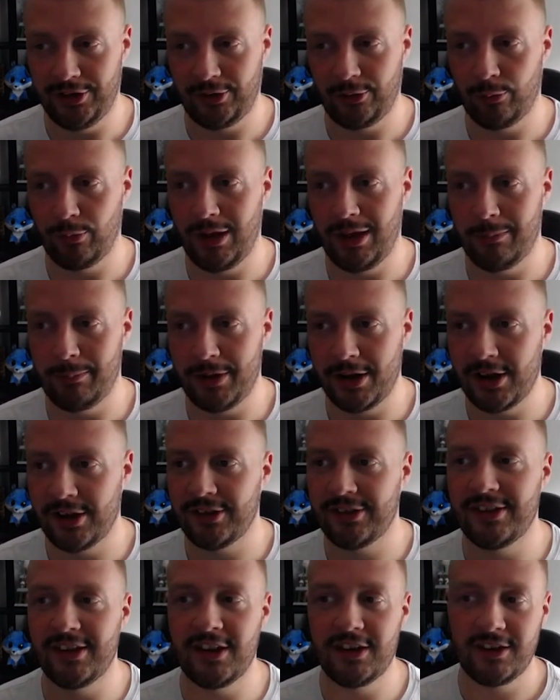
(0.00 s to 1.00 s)
well,
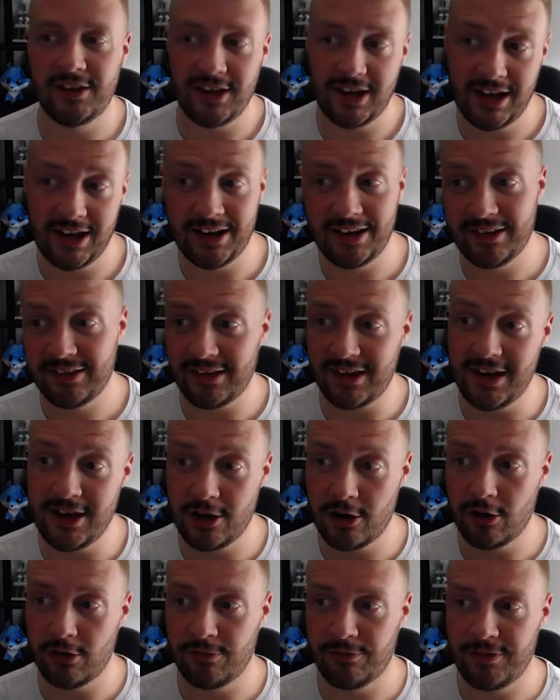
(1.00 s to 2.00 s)
because it is
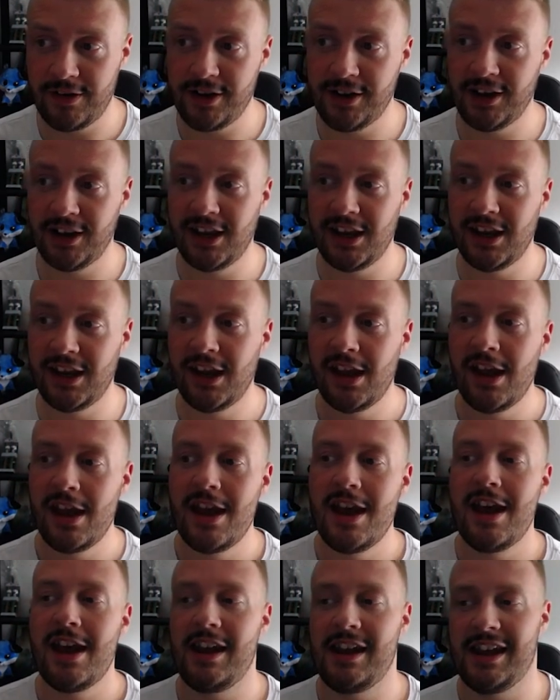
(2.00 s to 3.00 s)
eco-friendly,
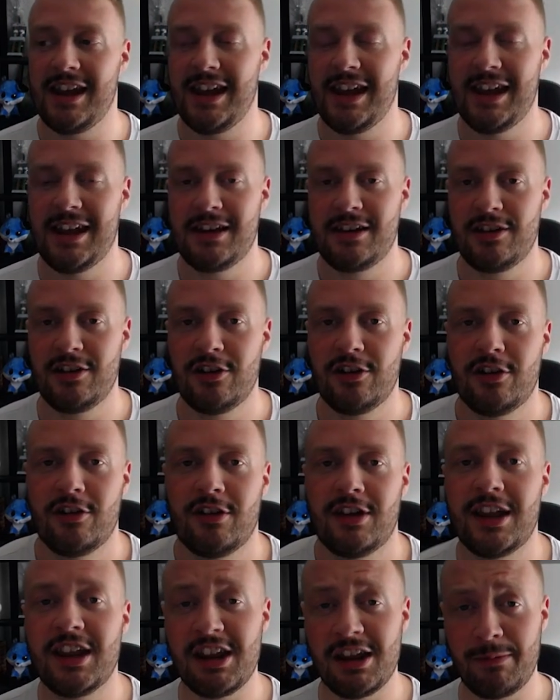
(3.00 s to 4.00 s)
and you know,
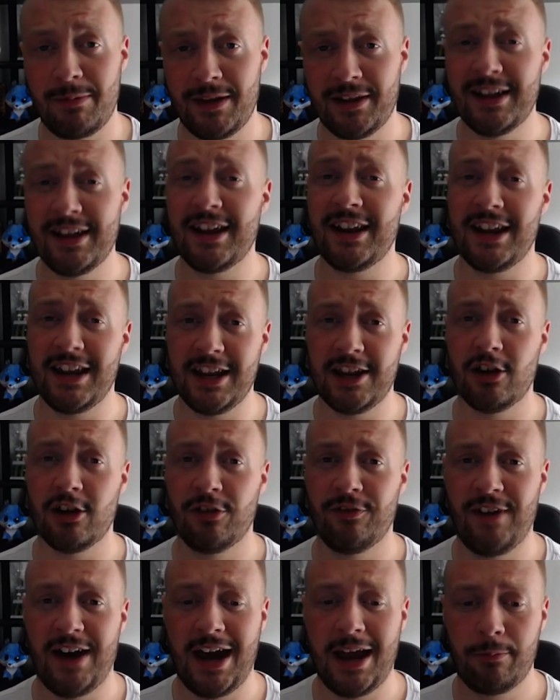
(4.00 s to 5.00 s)
keeping that eco
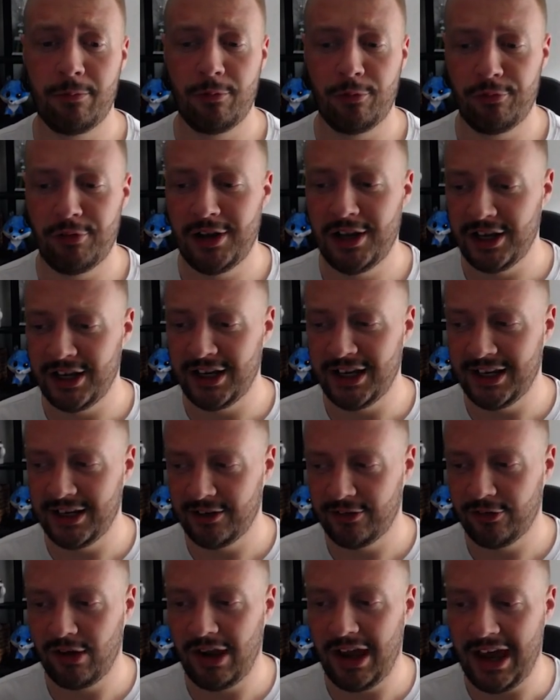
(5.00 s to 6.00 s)
vibe, we really needed
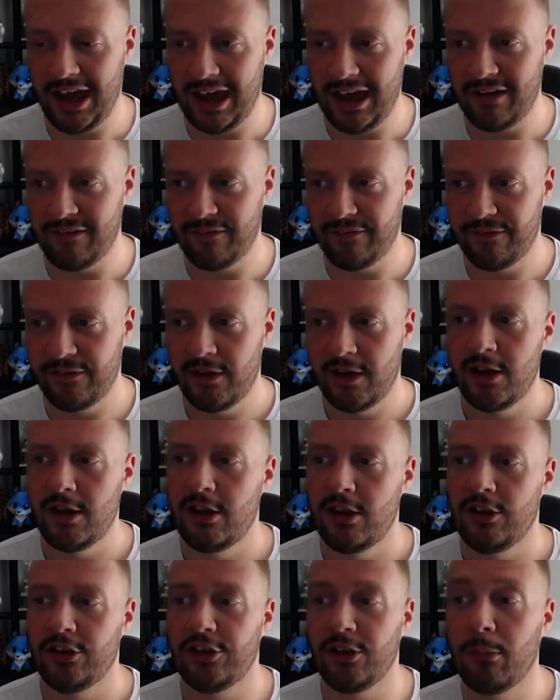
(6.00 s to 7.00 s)
to have
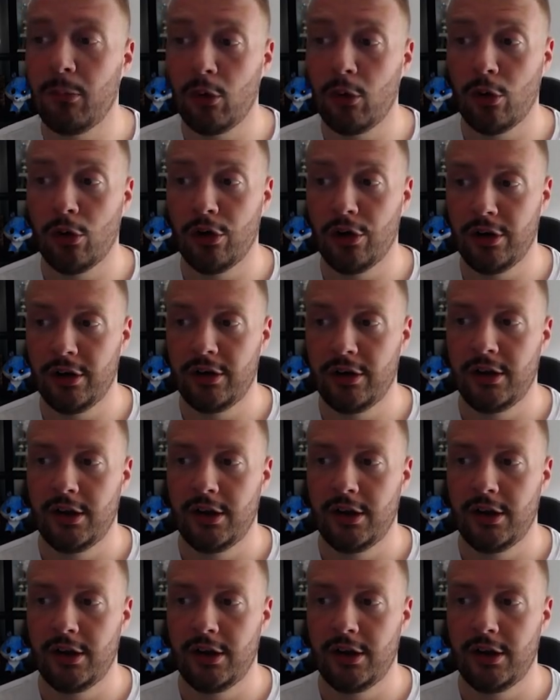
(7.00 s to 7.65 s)
some more